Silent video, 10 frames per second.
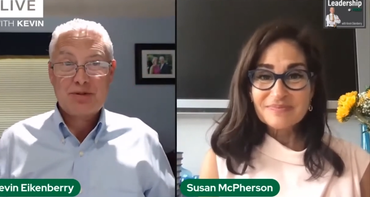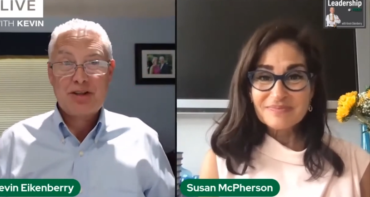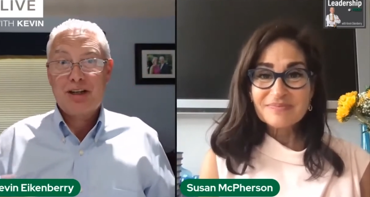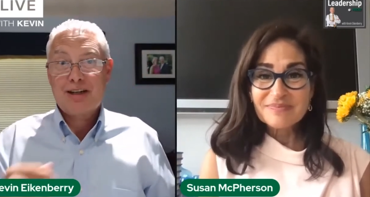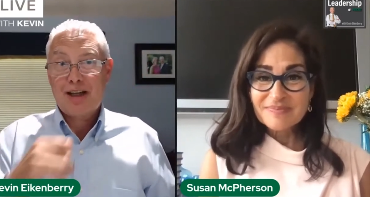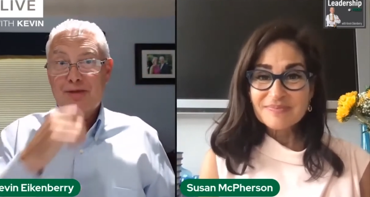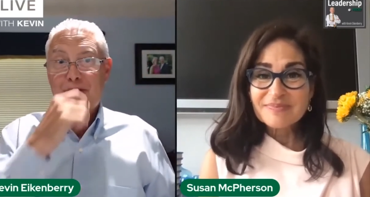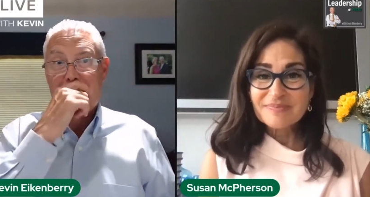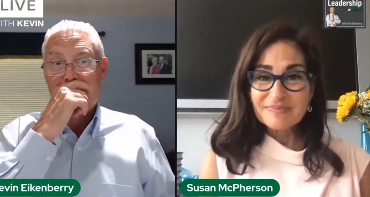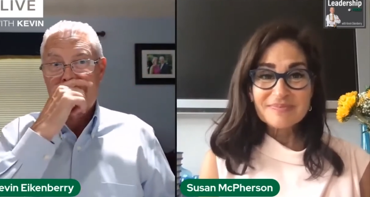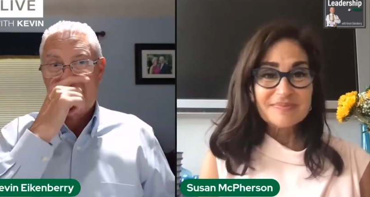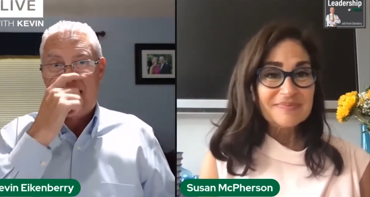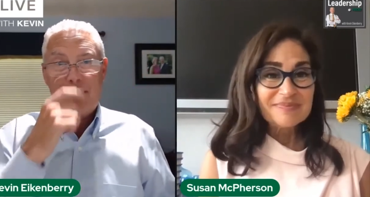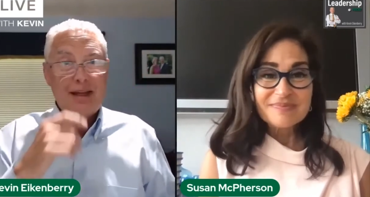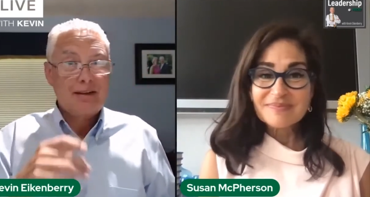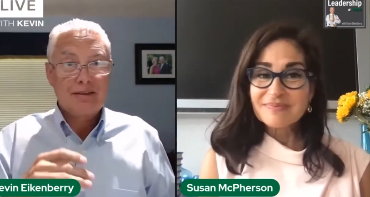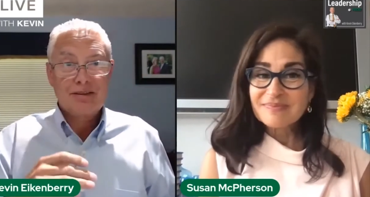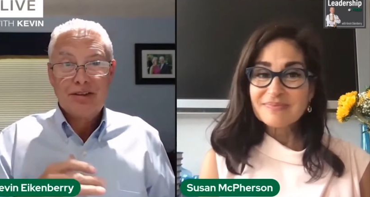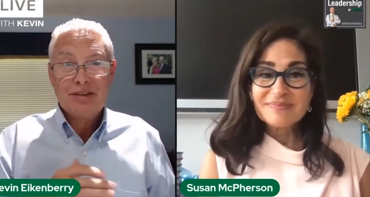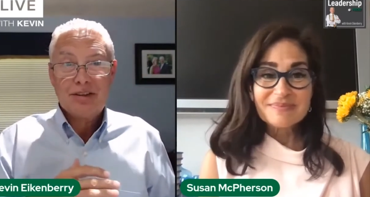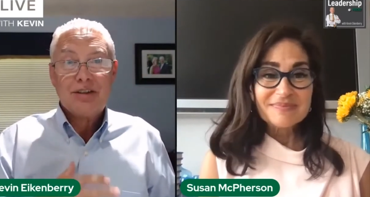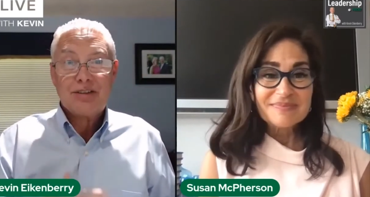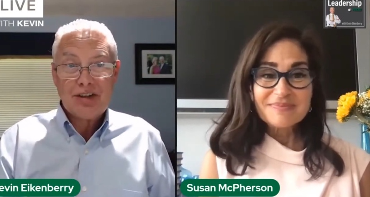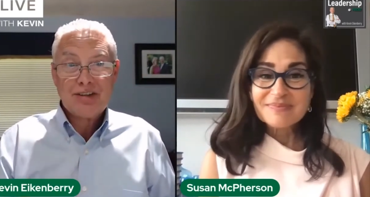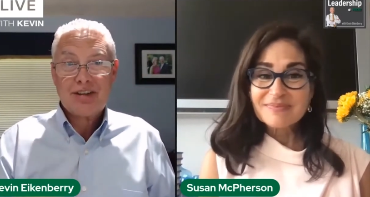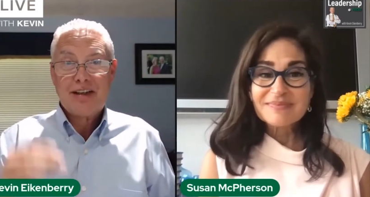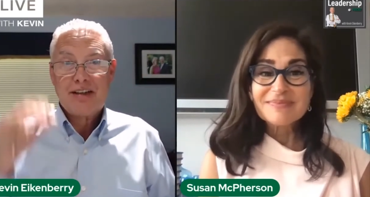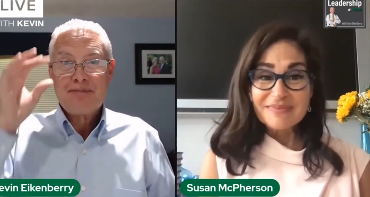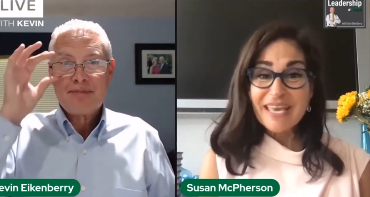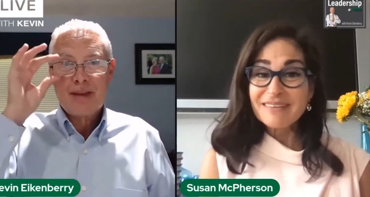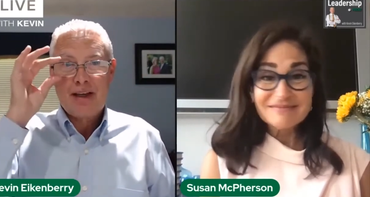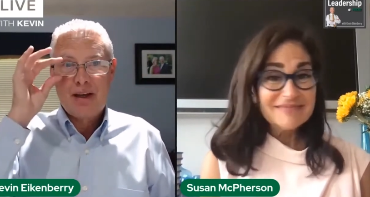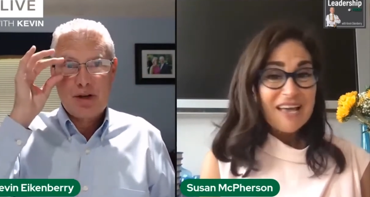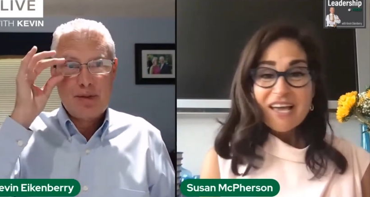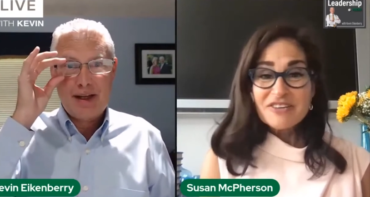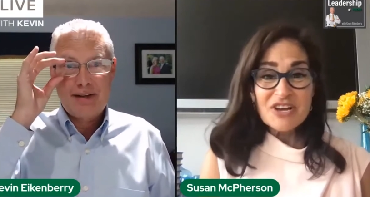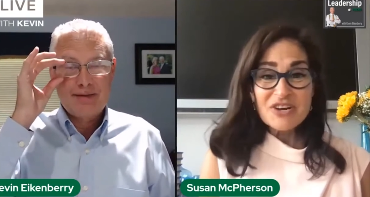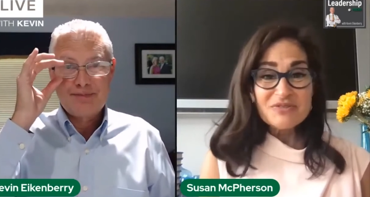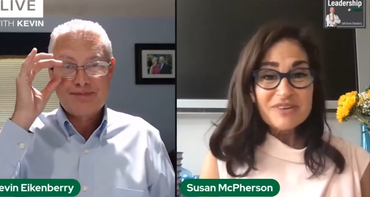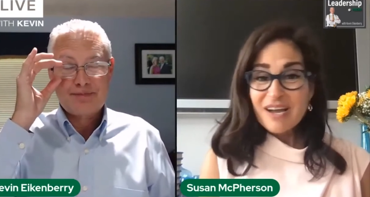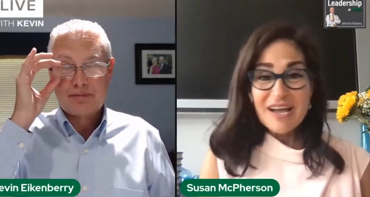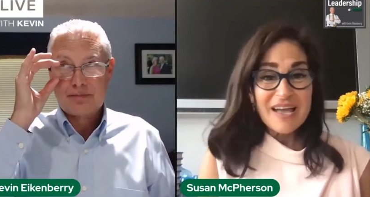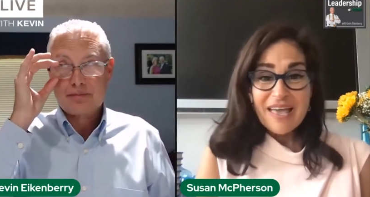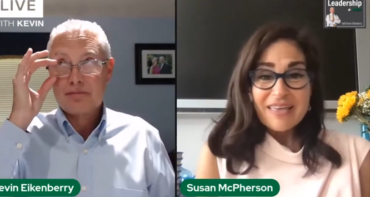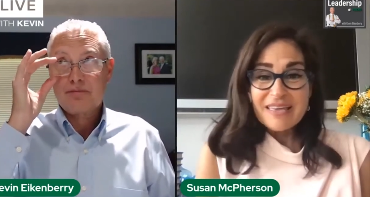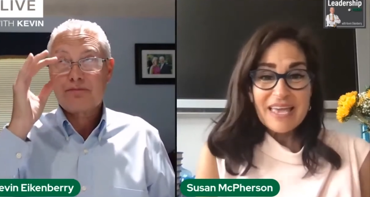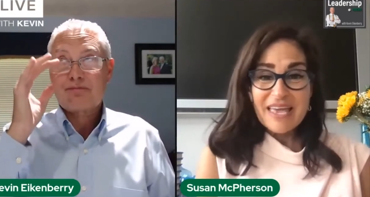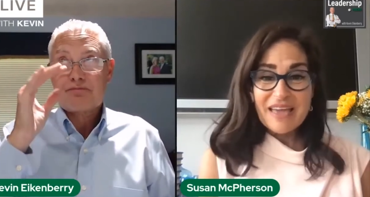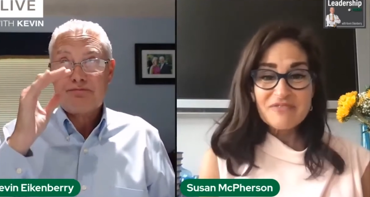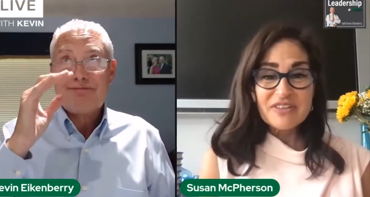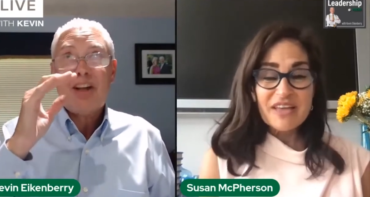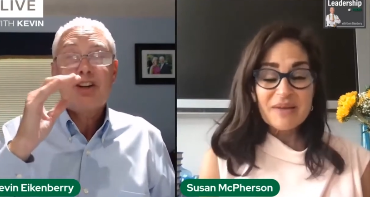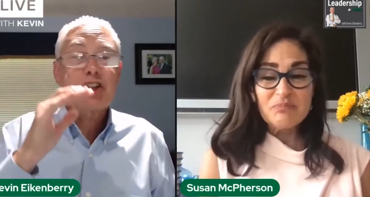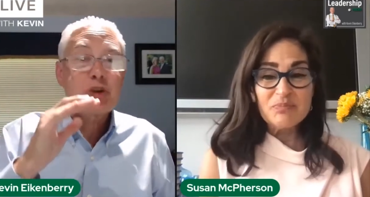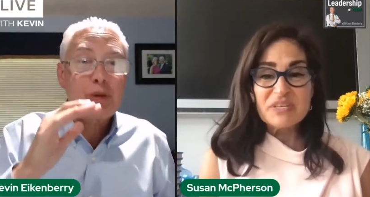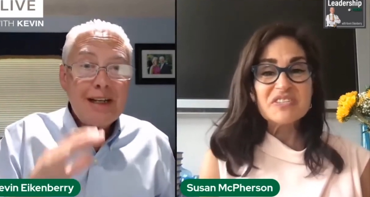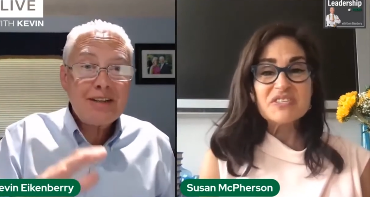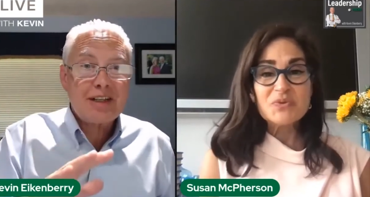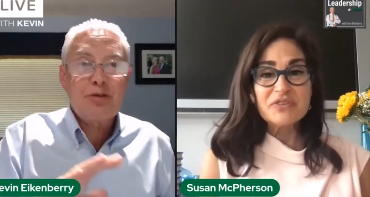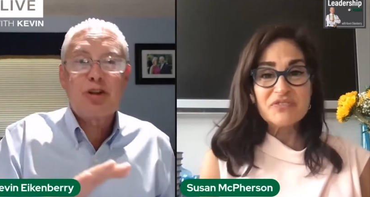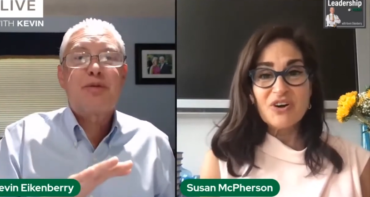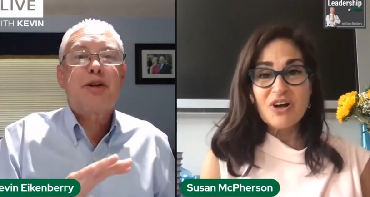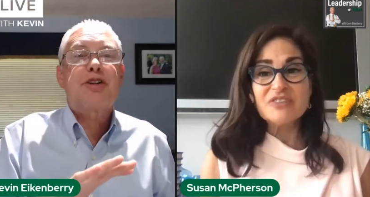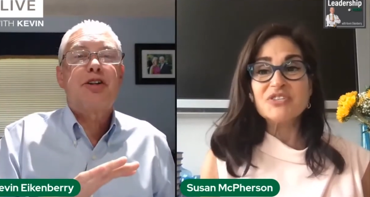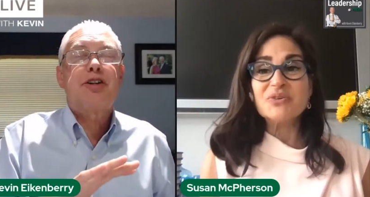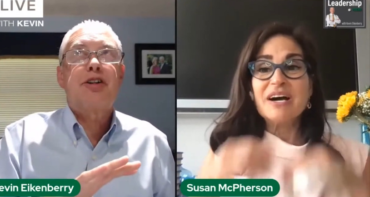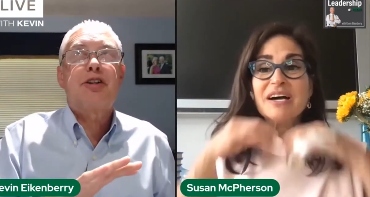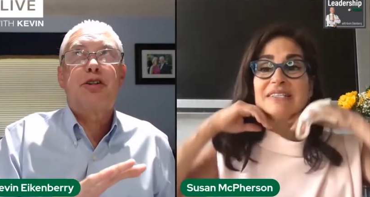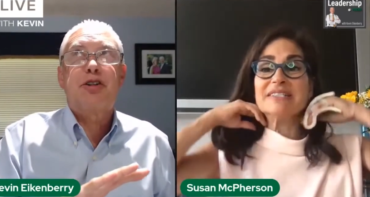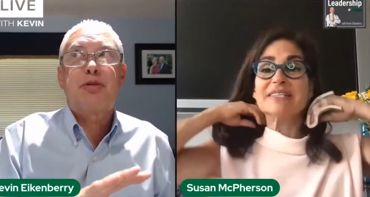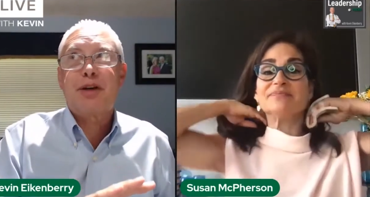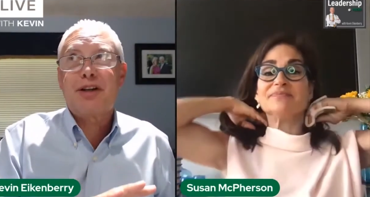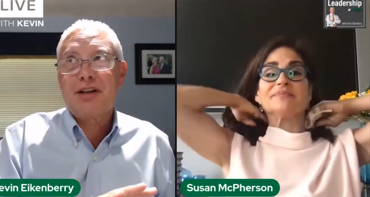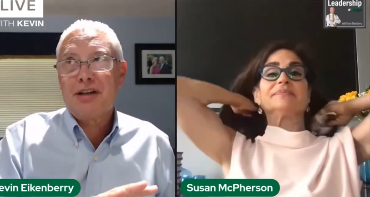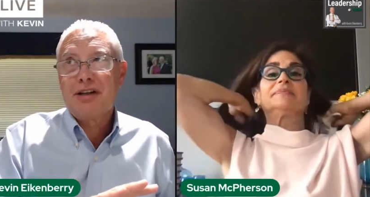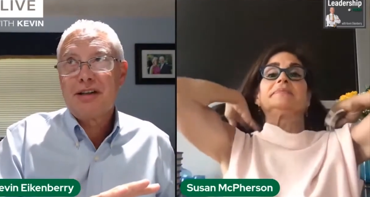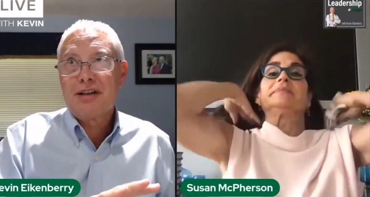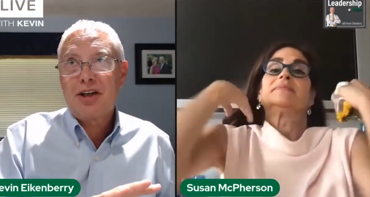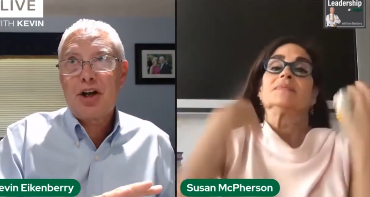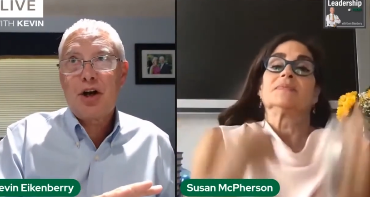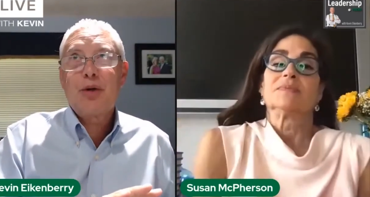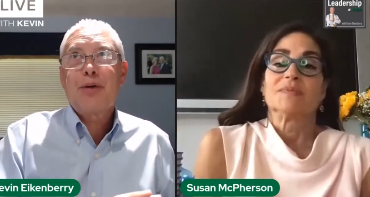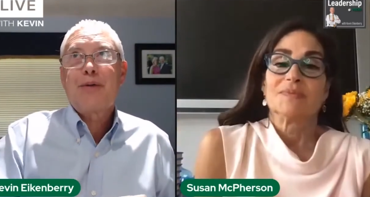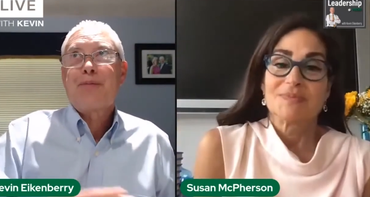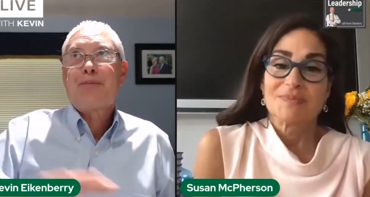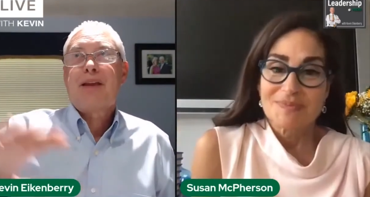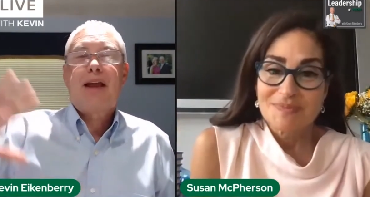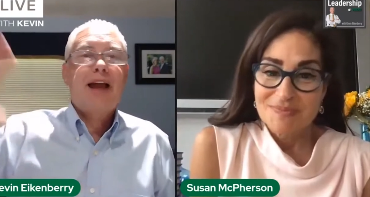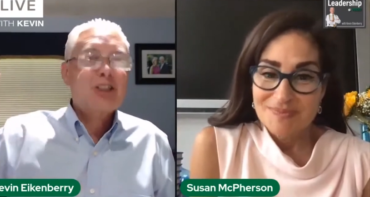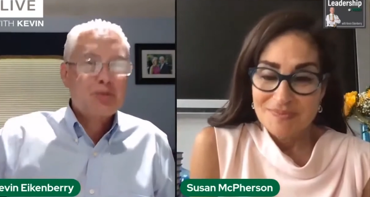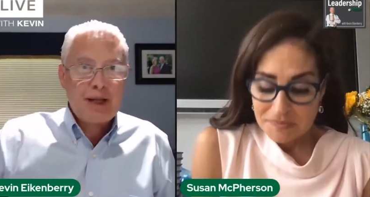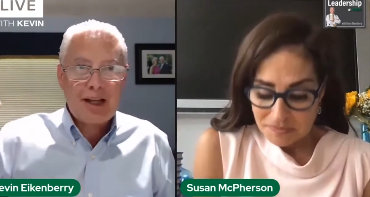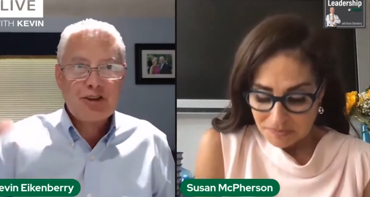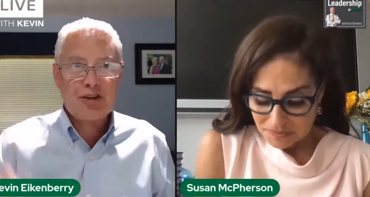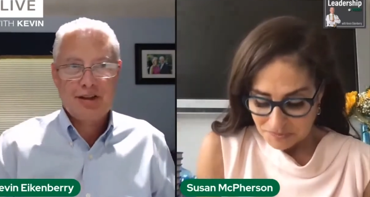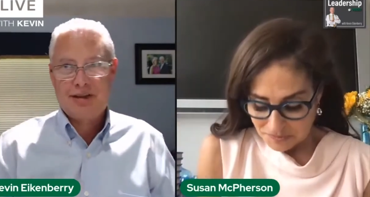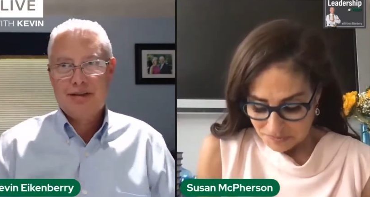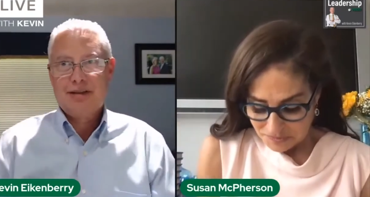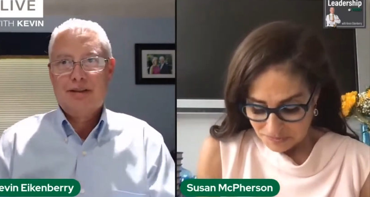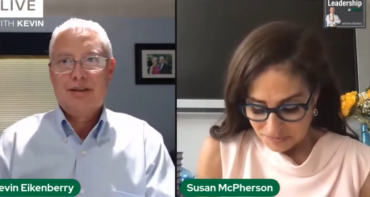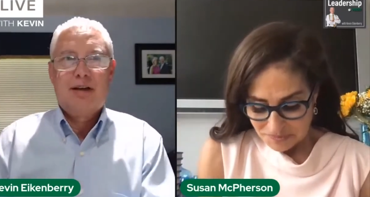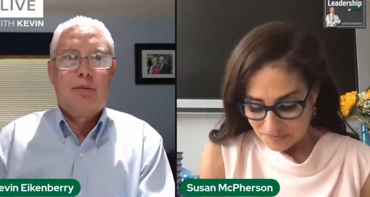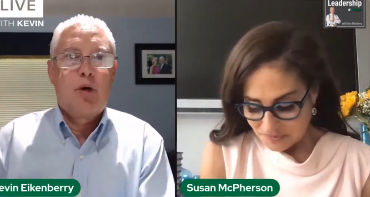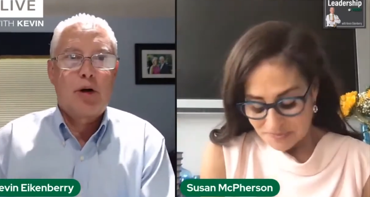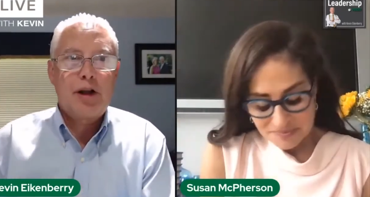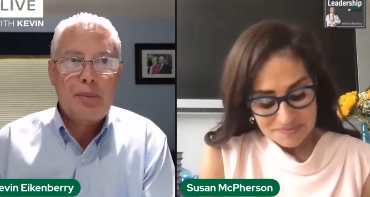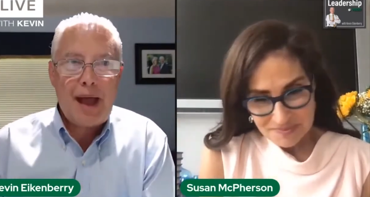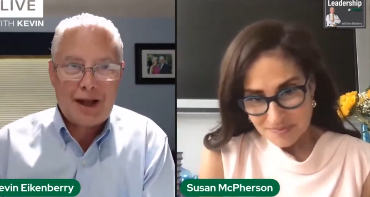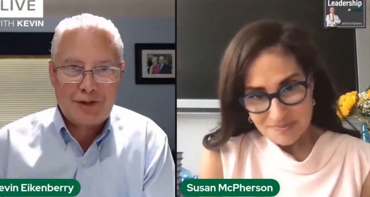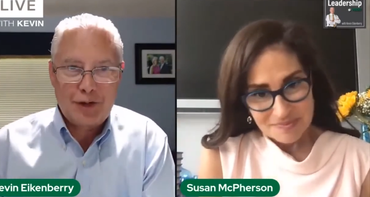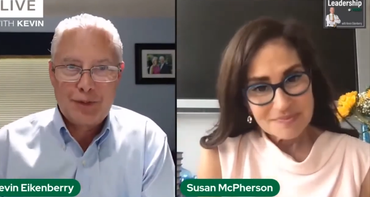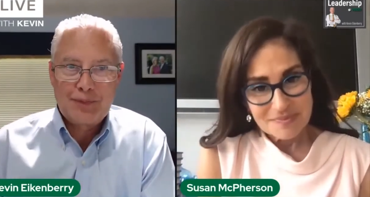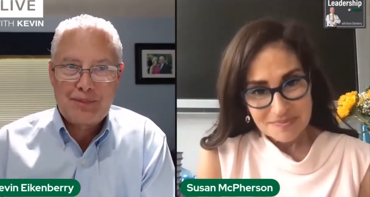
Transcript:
Speaker 1: machine and a telephone. I mean, seriously, it would have been. It
Speaker 2: would have been,
Speaker 1: exponentially more impactful